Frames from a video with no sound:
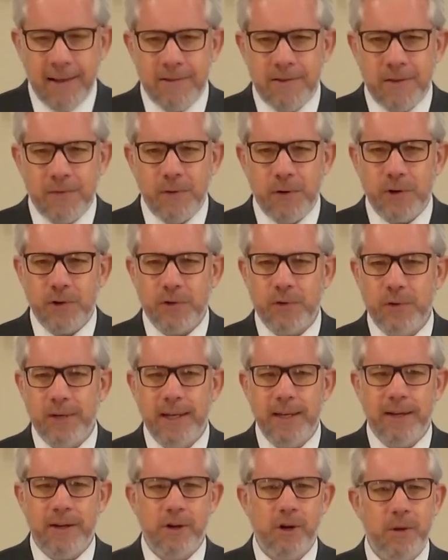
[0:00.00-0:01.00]
in verse
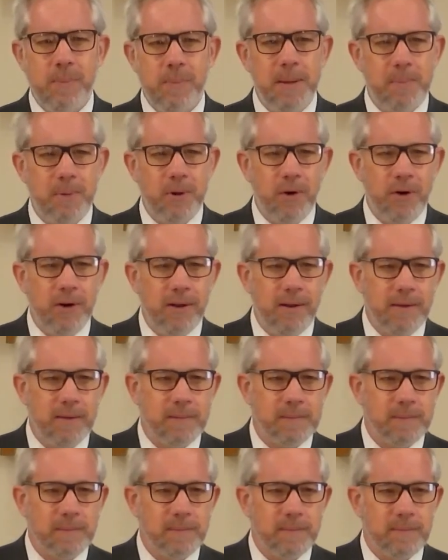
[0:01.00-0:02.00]
3 could be plural
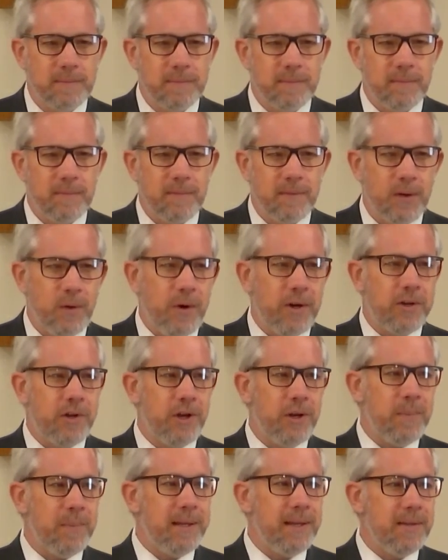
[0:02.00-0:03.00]
or it
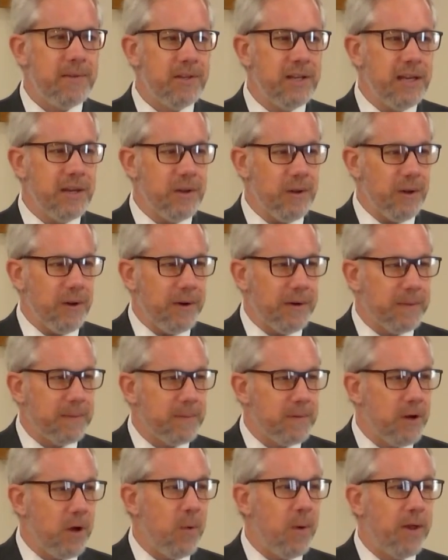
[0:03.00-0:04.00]
could be singular.
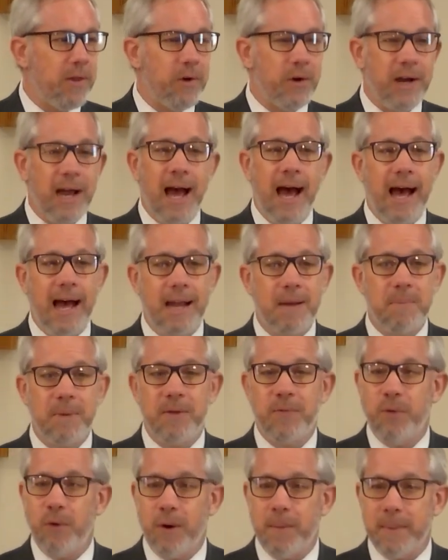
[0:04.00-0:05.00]
No other God
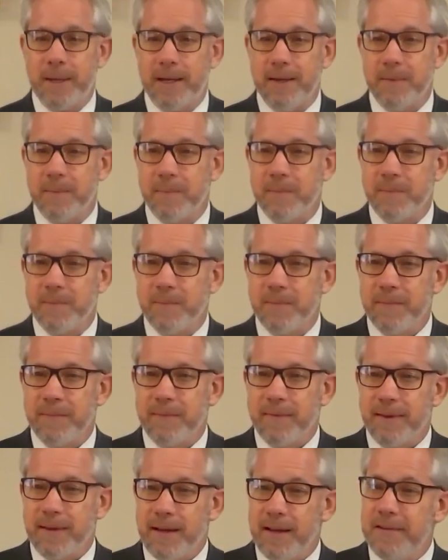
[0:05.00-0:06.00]
before me.
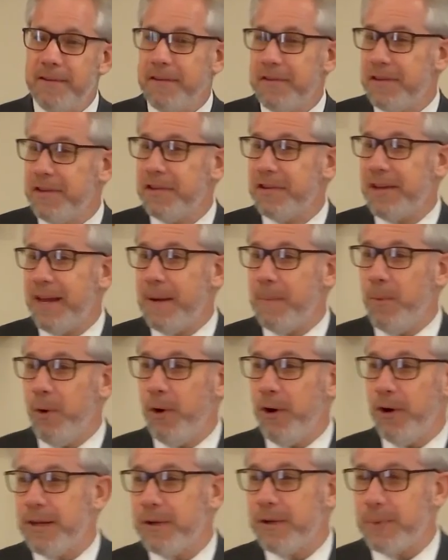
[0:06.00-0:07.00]
Because it's the same
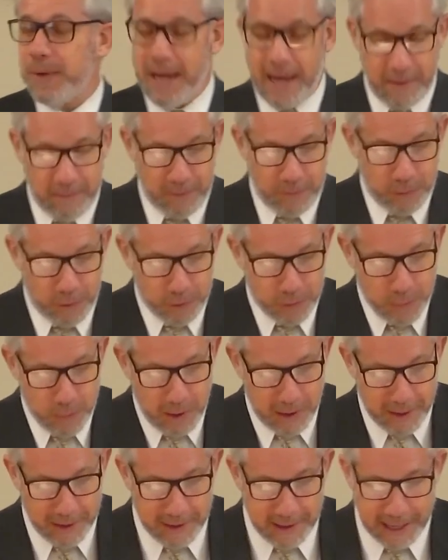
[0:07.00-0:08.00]
word as we have in verse
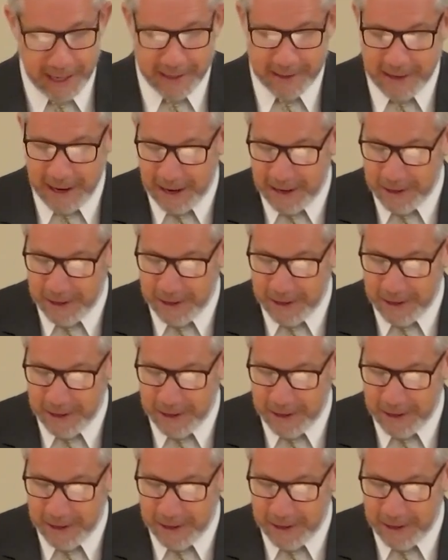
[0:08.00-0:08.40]
1 and God